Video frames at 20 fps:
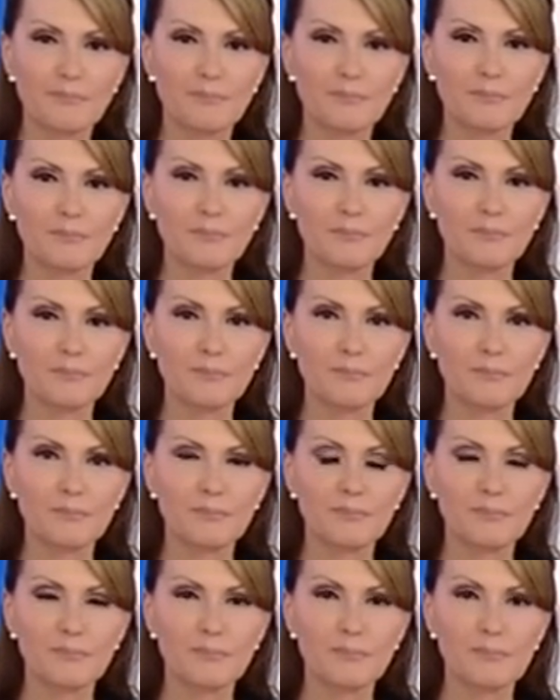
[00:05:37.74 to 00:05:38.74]

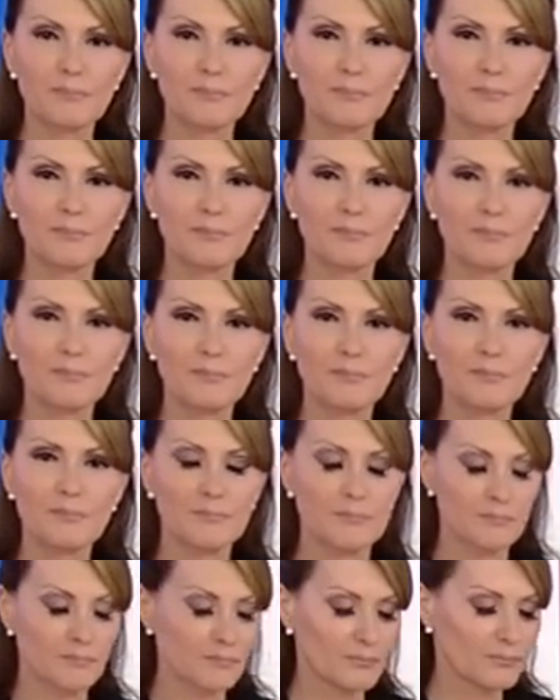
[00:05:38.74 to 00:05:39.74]

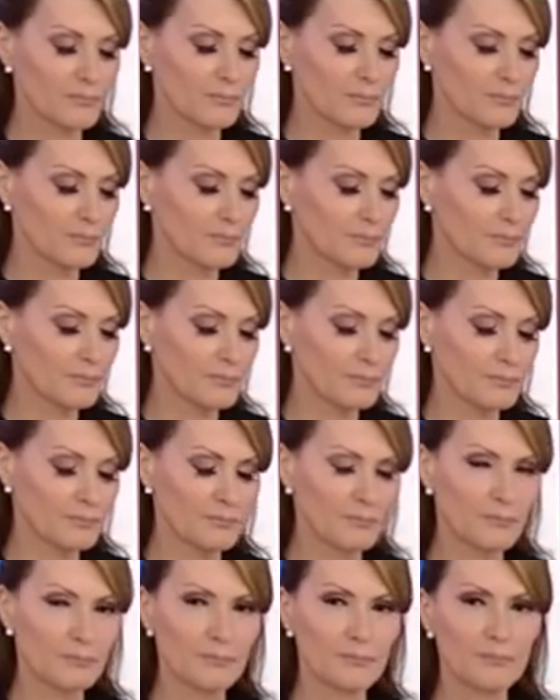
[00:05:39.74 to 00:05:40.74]

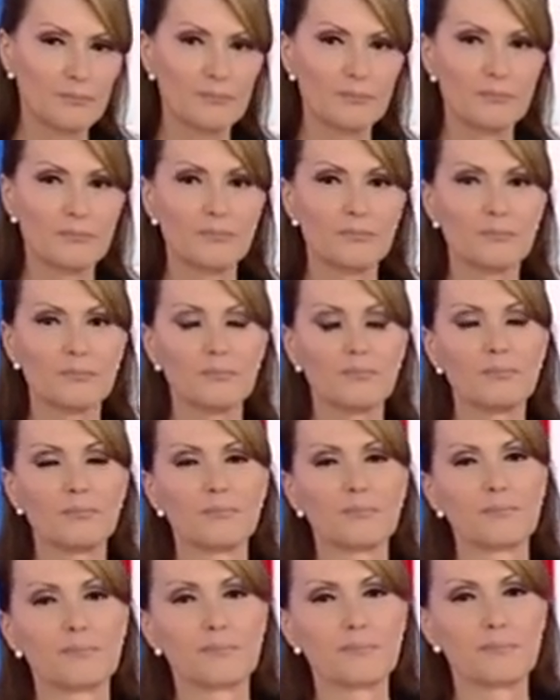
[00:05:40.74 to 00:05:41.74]

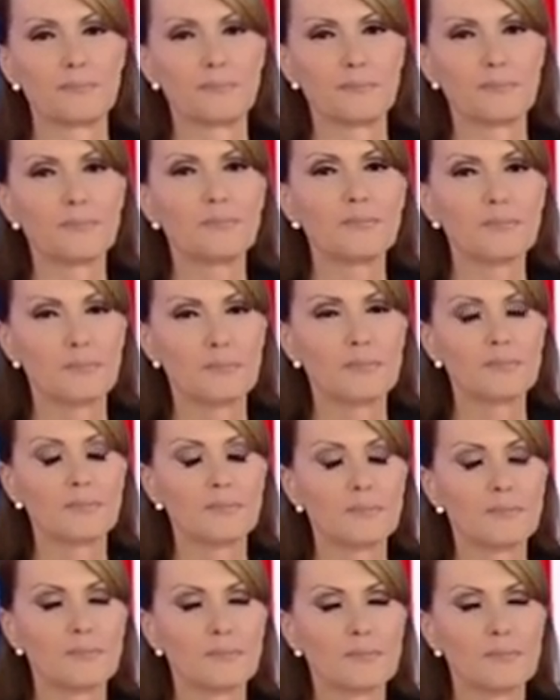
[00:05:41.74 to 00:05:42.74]

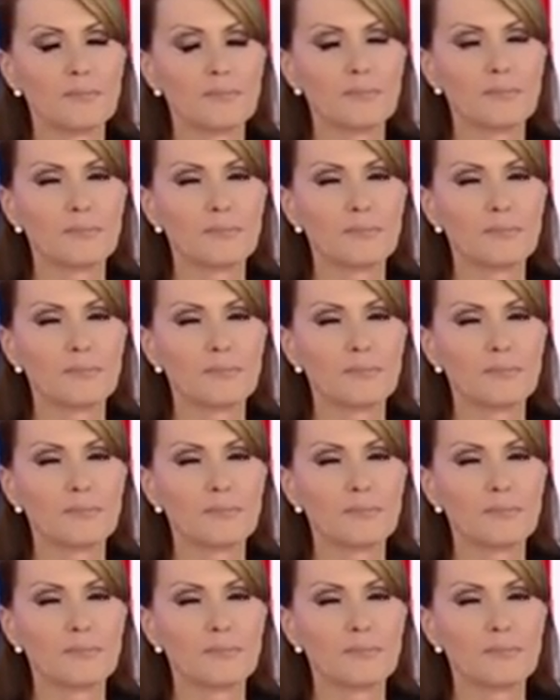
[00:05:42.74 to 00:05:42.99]
The person shown says nothing.